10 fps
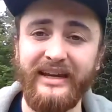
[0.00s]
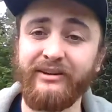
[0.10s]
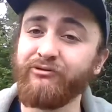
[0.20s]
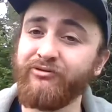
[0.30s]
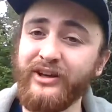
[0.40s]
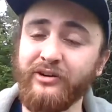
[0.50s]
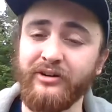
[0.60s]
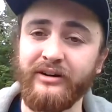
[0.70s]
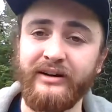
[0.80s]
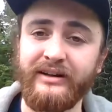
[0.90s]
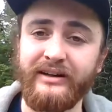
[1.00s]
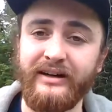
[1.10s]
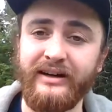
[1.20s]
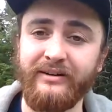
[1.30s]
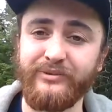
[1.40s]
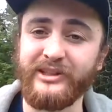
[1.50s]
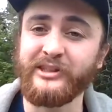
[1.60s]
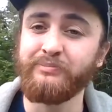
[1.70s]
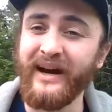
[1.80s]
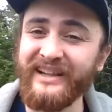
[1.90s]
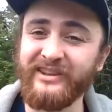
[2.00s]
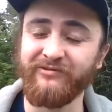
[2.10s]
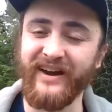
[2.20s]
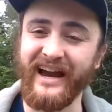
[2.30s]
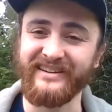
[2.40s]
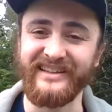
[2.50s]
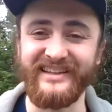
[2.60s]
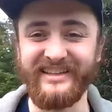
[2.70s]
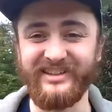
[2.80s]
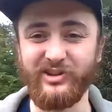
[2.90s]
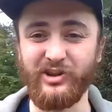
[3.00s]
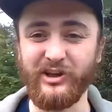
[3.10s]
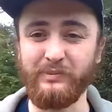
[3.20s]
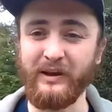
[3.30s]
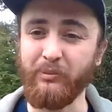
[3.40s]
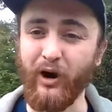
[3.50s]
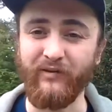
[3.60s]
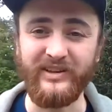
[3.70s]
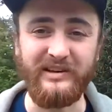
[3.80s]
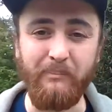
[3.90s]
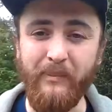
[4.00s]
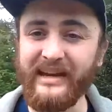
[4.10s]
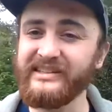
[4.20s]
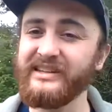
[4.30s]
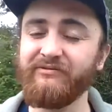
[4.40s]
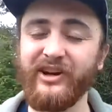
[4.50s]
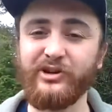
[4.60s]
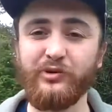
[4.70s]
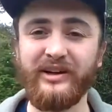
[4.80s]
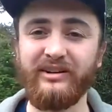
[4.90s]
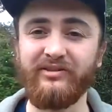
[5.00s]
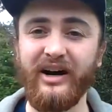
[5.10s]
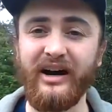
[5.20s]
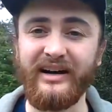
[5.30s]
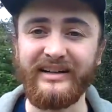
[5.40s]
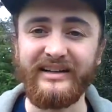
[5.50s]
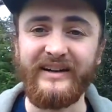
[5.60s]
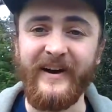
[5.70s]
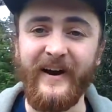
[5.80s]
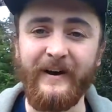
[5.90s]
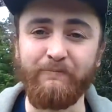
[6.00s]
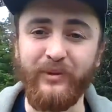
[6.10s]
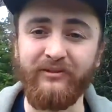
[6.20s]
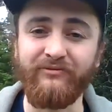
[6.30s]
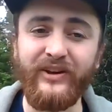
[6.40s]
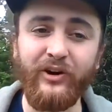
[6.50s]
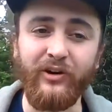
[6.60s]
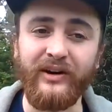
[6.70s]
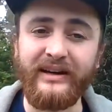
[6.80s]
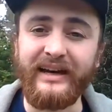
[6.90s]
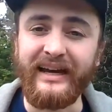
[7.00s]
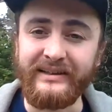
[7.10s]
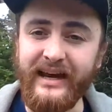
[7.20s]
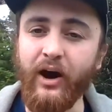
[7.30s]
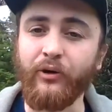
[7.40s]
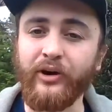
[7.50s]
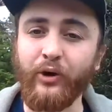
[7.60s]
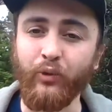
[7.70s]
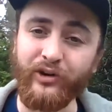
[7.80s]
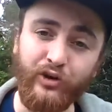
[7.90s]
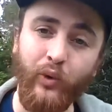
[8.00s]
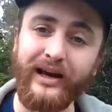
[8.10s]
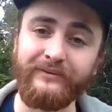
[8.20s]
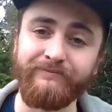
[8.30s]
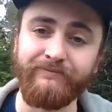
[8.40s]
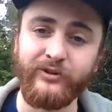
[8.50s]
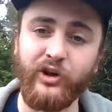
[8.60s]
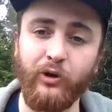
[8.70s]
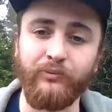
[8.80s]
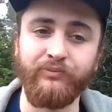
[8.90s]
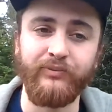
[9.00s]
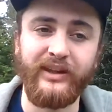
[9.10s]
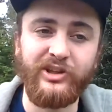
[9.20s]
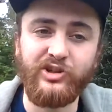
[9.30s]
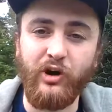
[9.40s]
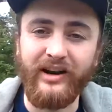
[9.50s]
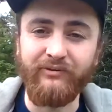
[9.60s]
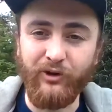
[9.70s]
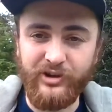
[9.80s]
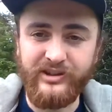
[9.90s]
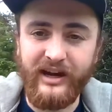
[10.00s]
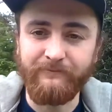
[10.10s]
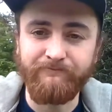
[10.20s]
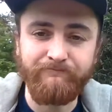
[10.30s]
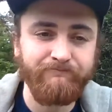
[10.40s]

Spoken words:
in fear, despite the fact that he's just been a part of this amazing victory of God, in fear and doubt, runs away. So, let's start in verse 9.